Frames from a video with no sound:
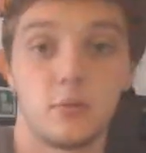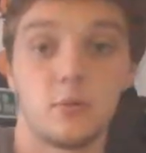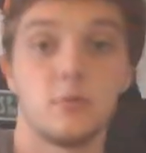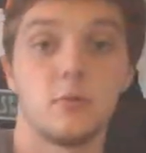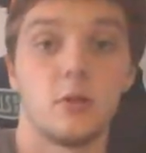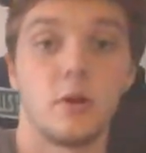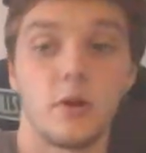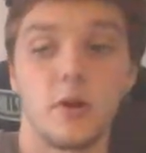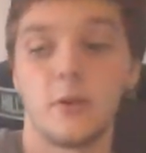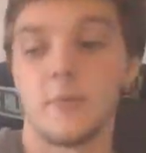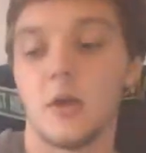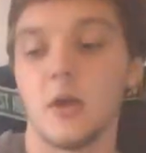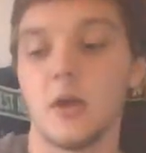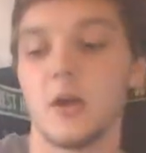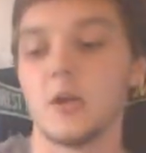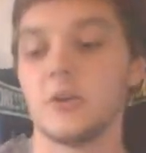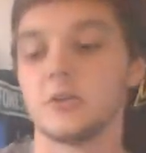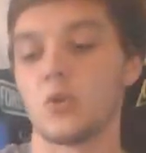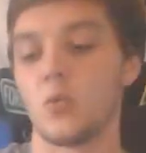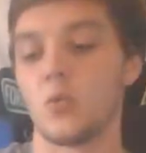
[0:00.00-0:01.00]
All right.
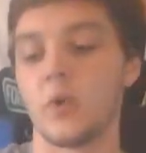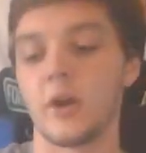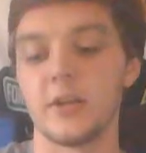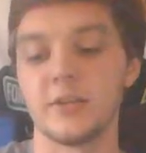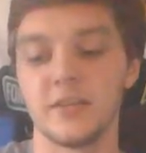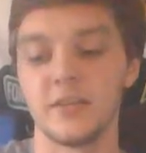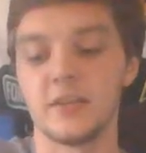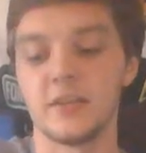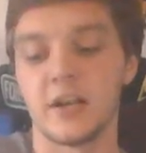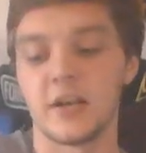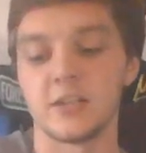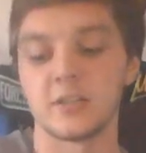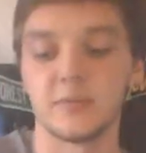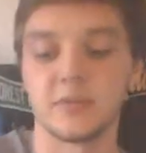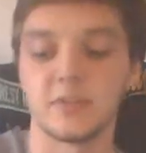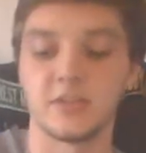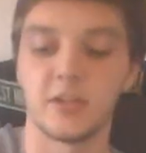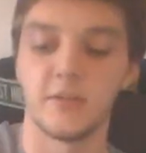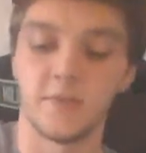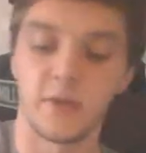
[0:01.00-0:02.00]
So when I say
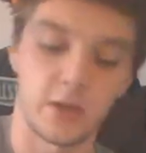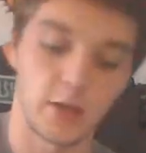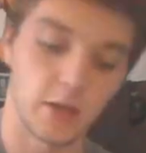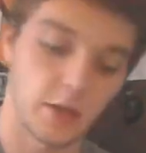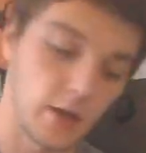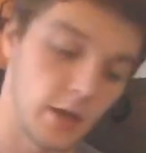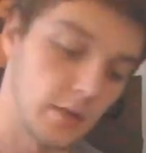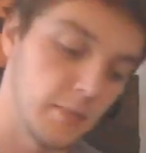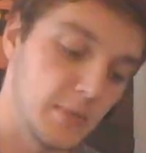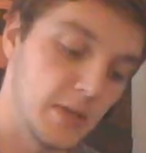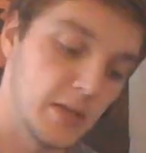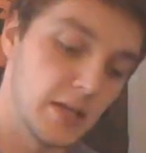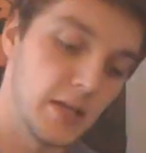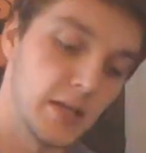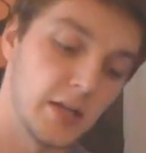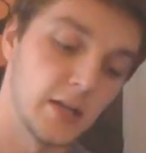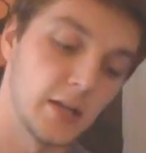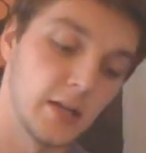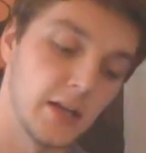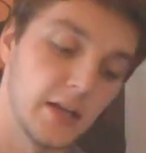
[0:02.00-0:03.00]
non-specific, I
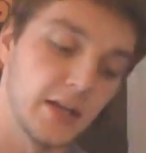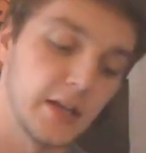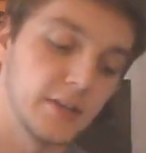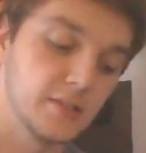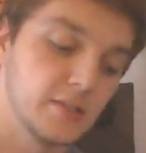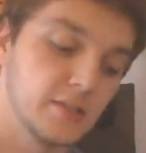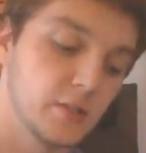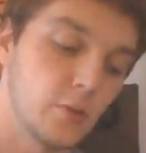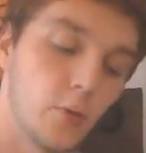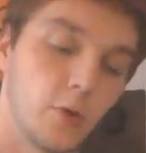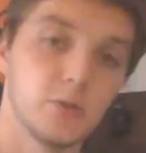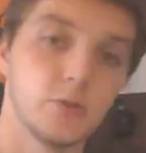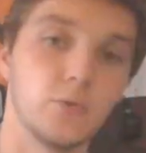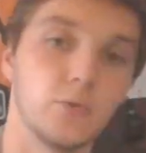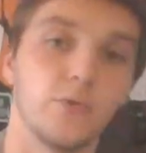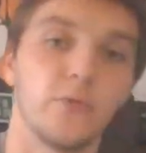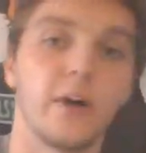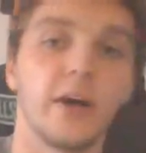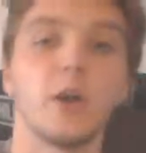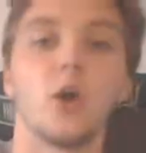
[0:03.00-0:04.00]
mean it's going to
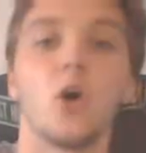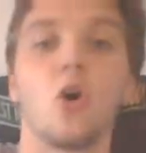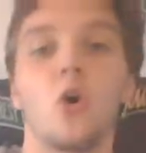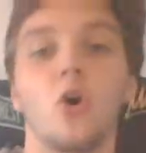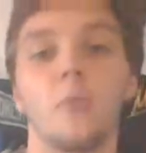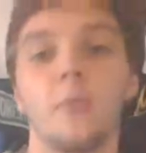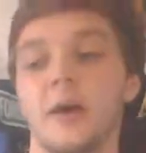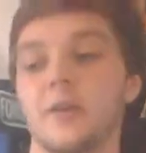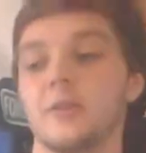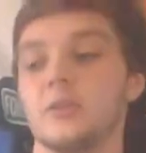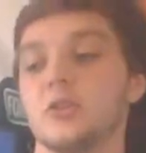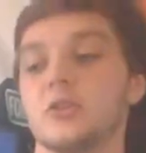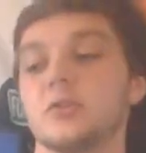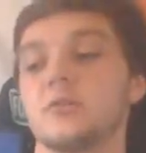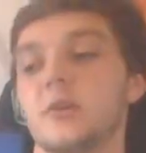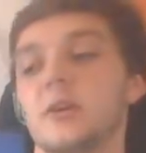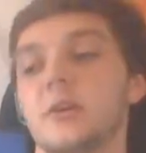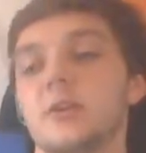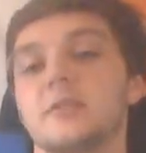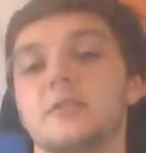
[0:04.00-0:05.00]
fight all pathogens,
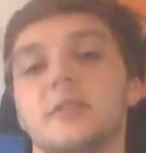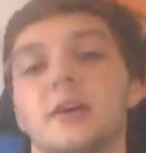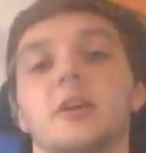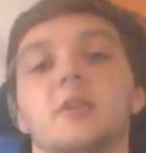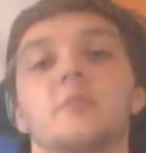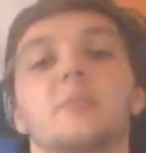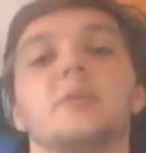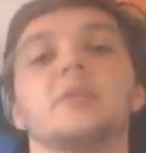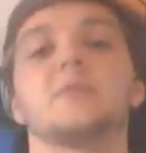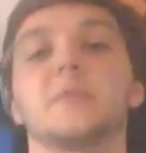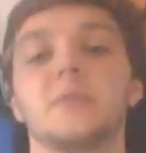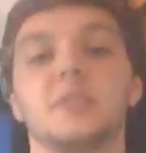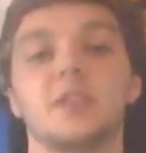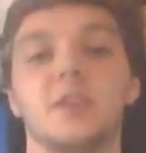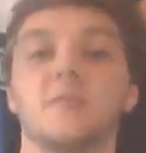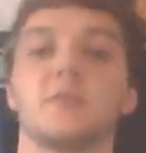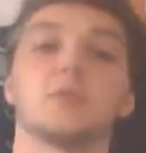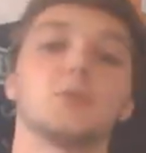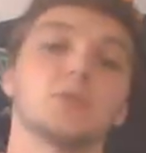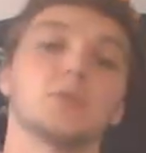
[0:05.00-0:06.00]
right? It's not going to be
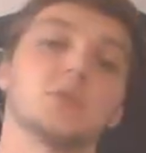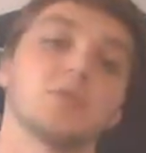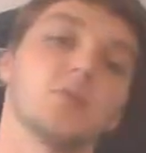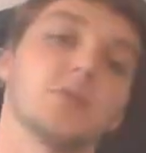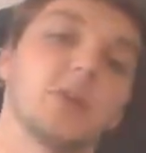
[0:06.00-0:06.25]
specific to a certain